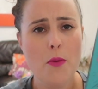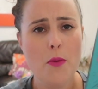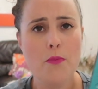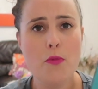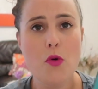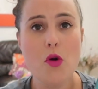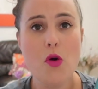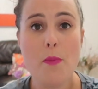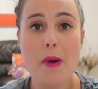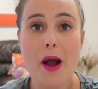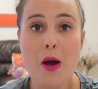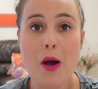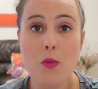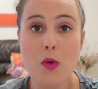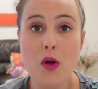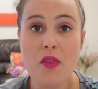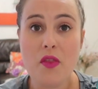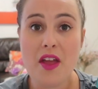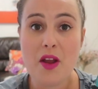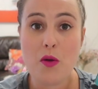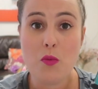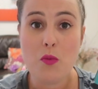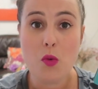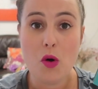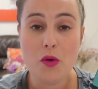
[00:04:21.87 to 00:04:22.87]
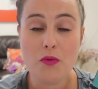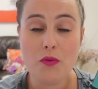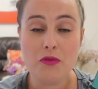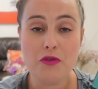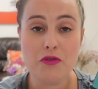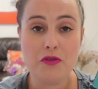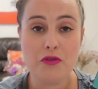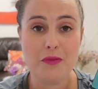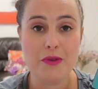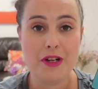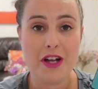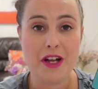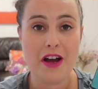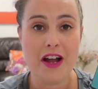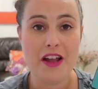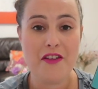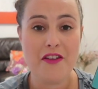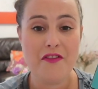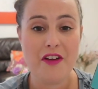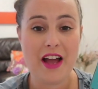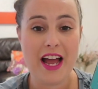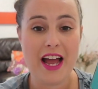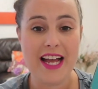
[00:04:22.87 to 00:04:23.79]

more about what they want from life